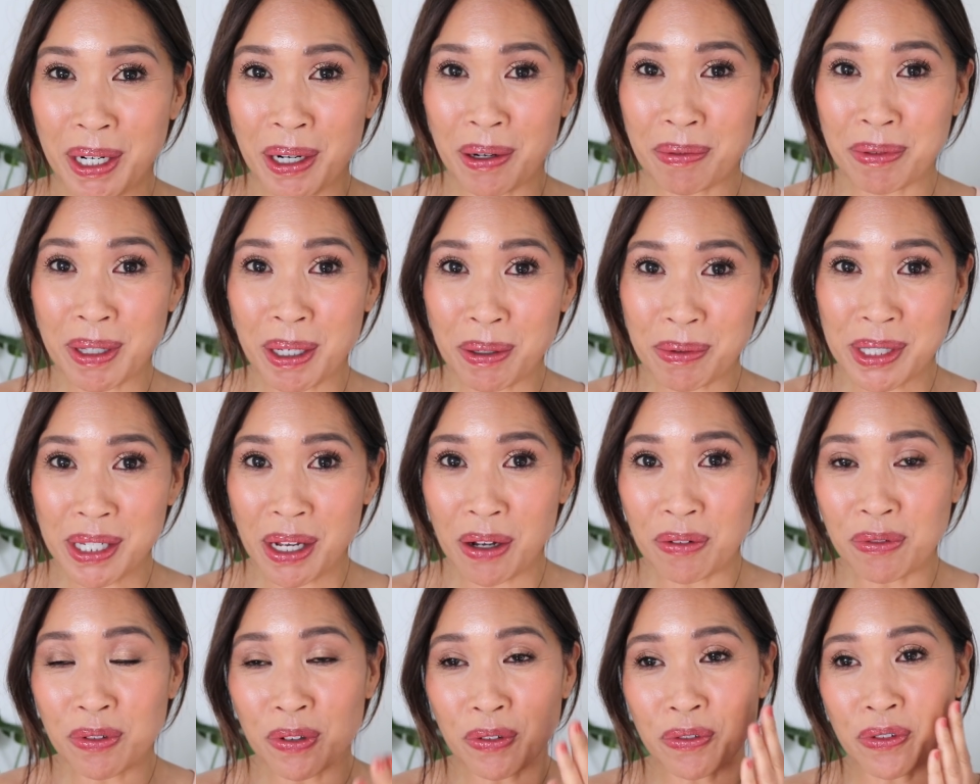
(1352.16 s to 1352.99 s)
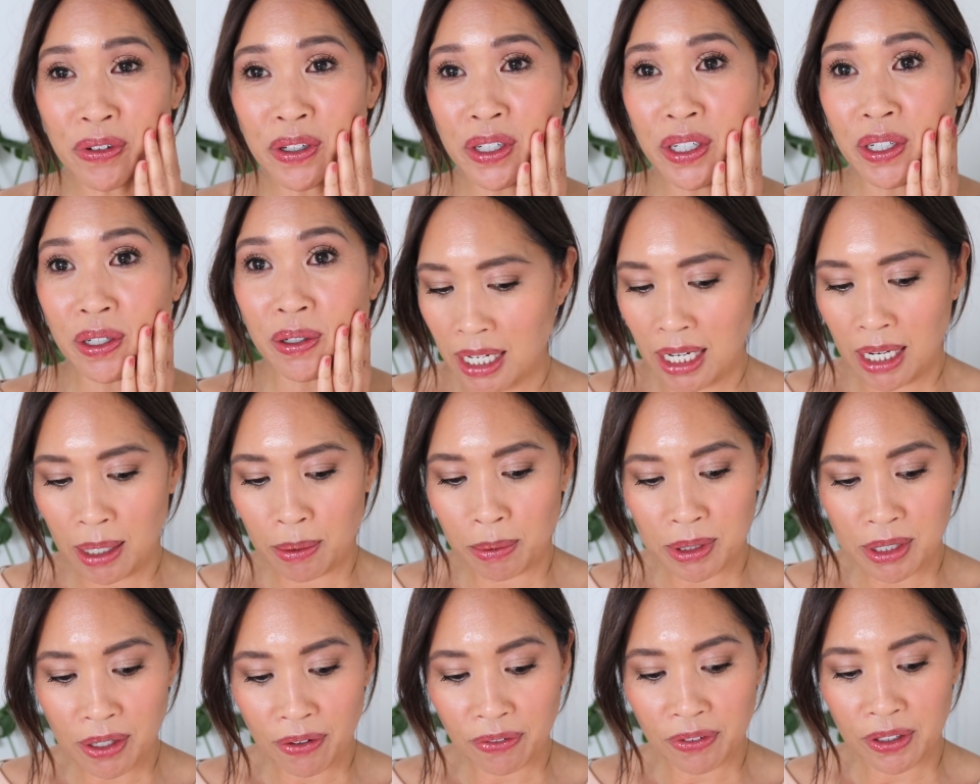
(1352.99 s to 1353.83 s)
I hope that was helpful for you. I
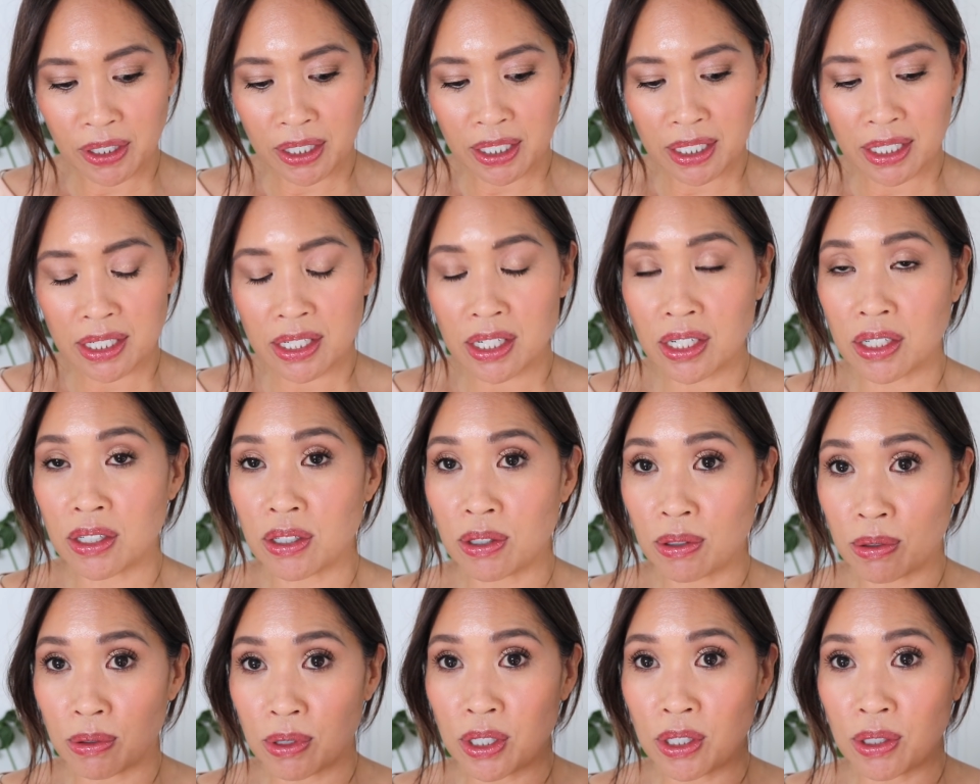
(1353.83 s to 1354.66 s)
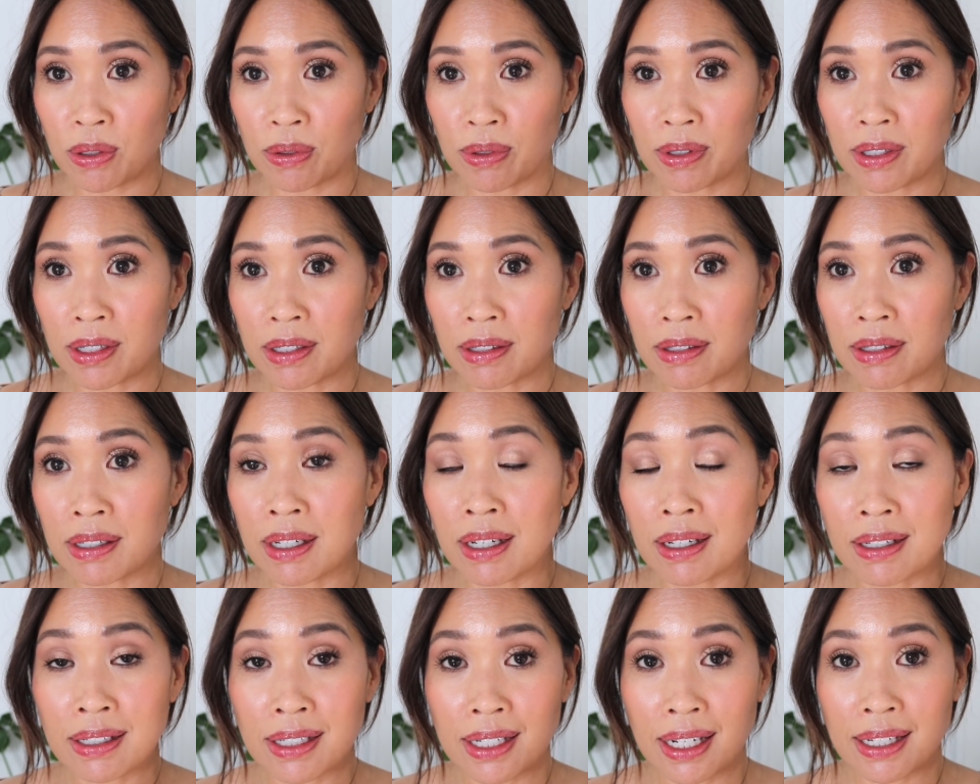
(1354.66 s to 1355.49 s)
will definitely continue to use this,
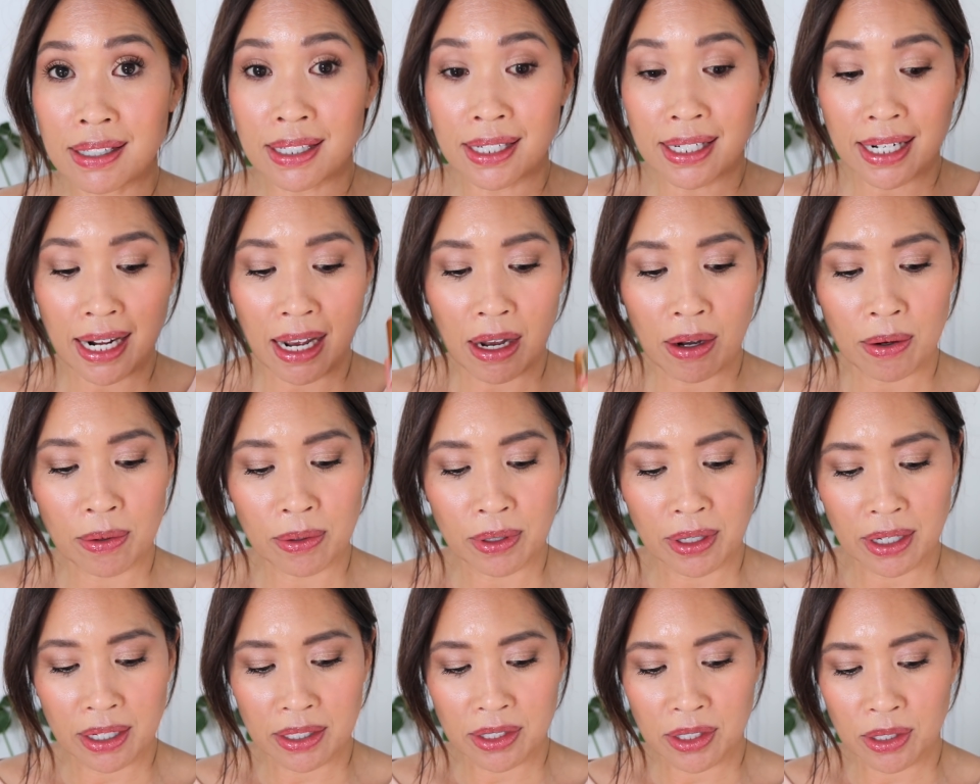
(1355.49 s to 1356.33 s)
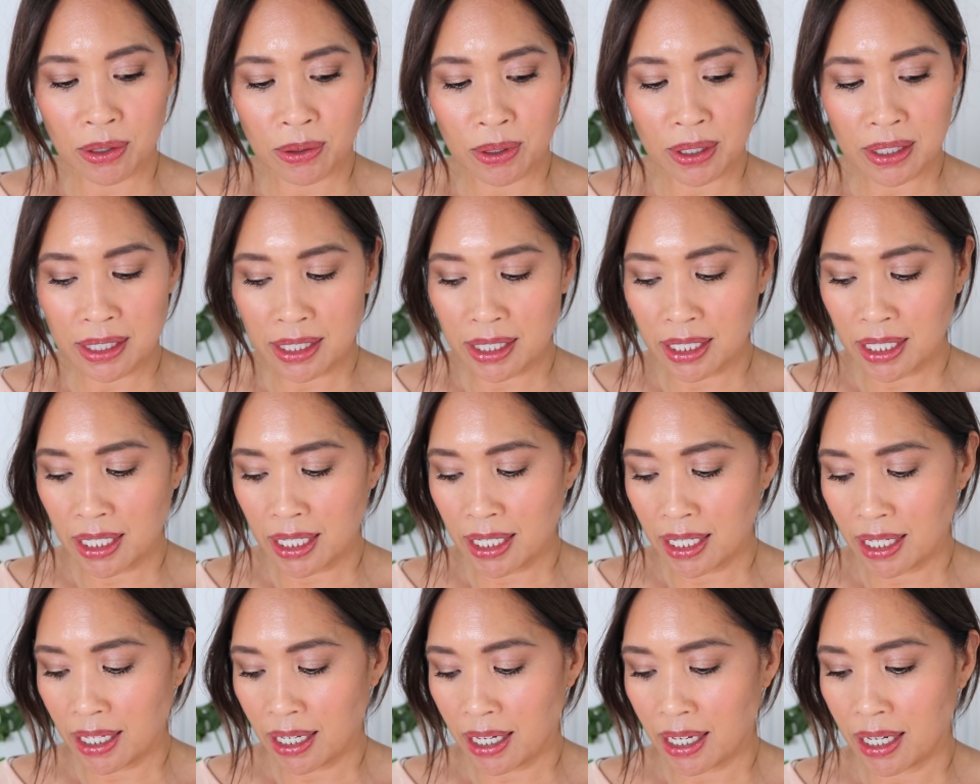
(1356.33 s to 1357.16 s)
test it out. As you can
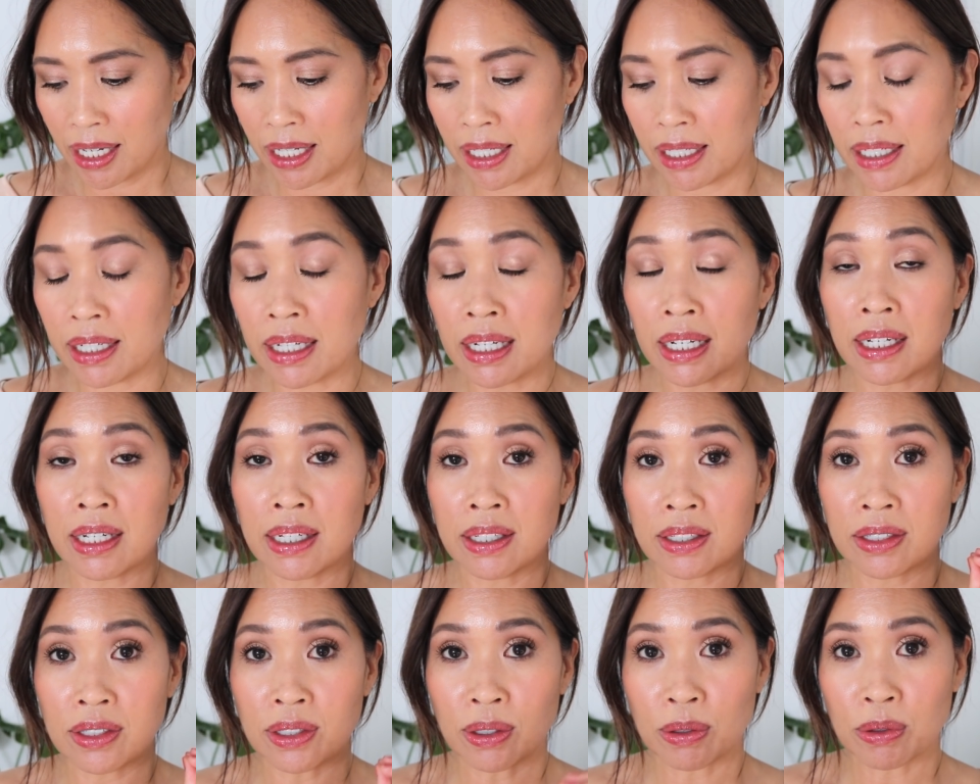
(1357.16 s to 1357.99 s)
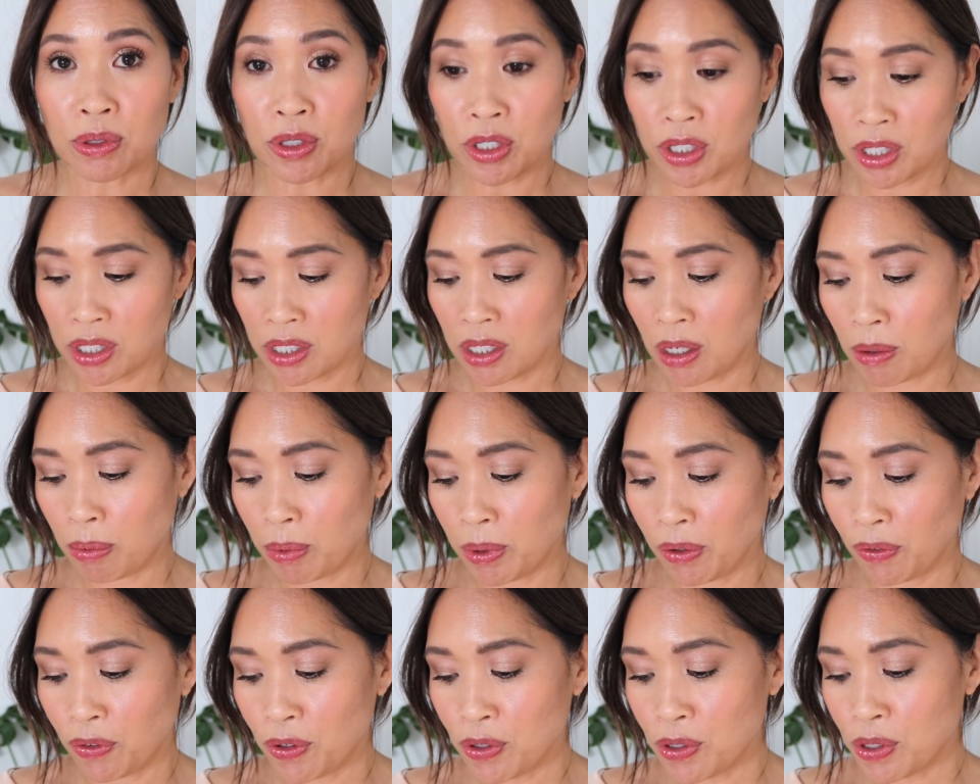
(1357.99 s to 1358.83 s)
see, I don't just stop
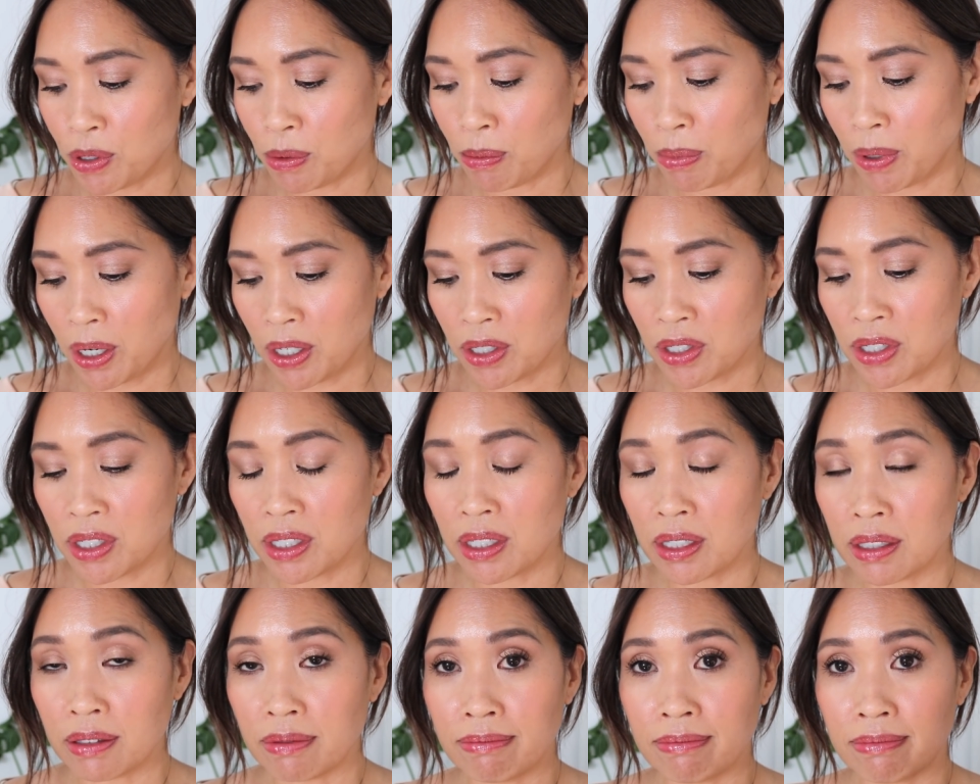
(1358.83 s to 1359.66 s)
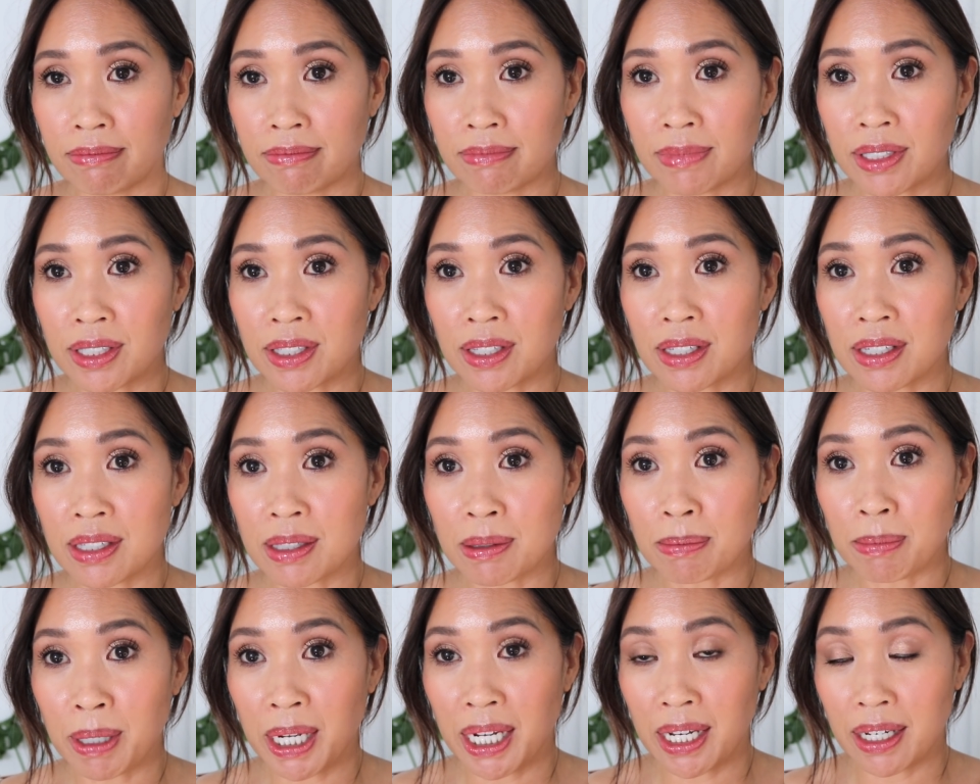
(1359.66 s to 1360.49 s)
with a first impression. This is
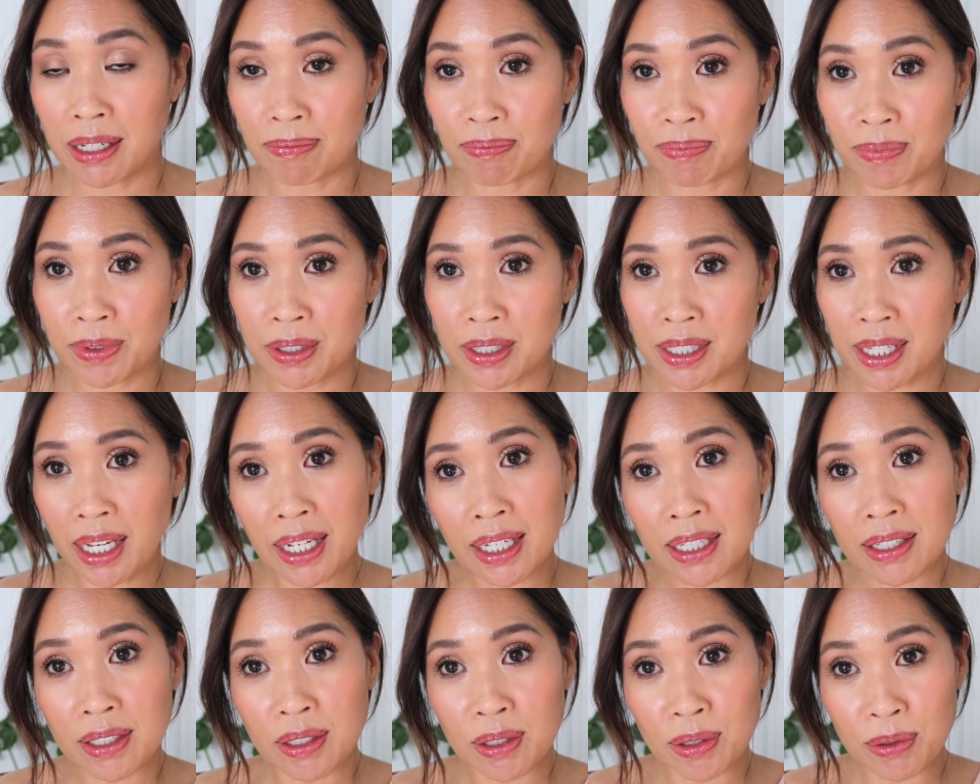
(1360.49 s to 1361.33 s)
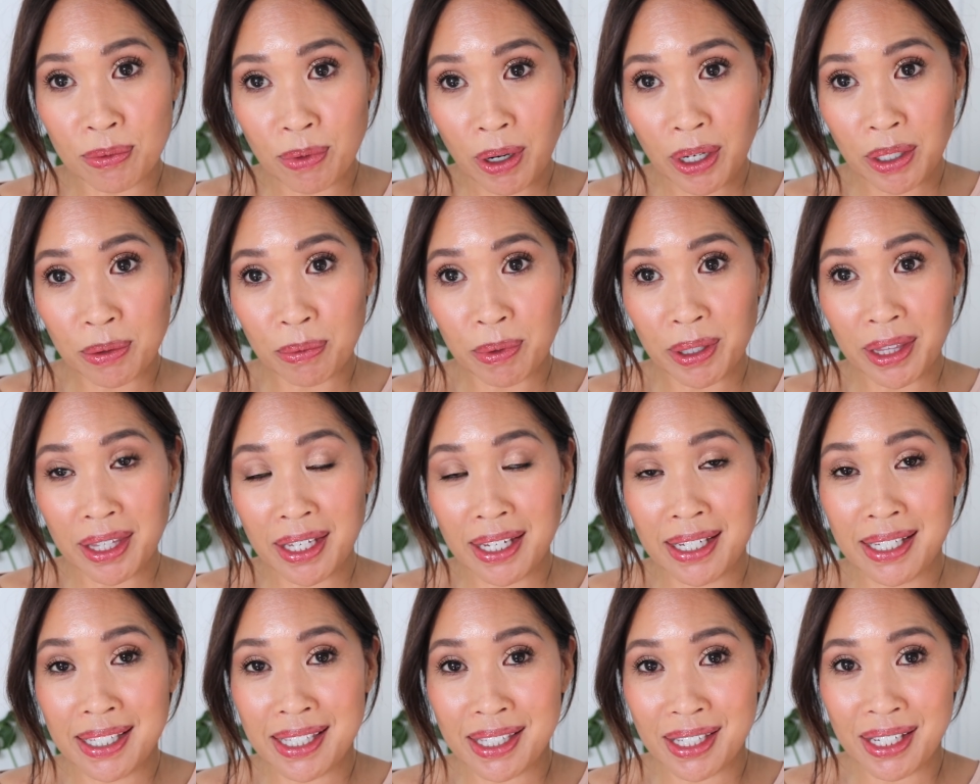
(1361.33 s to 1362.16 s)
my second run with
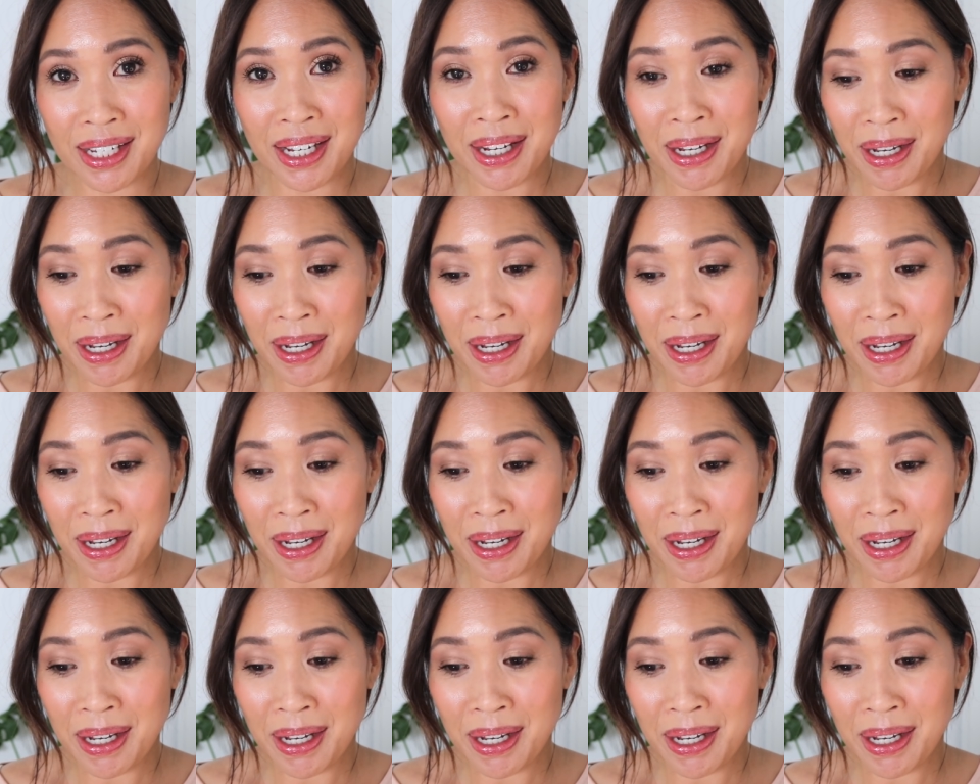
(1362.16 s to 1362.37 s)
this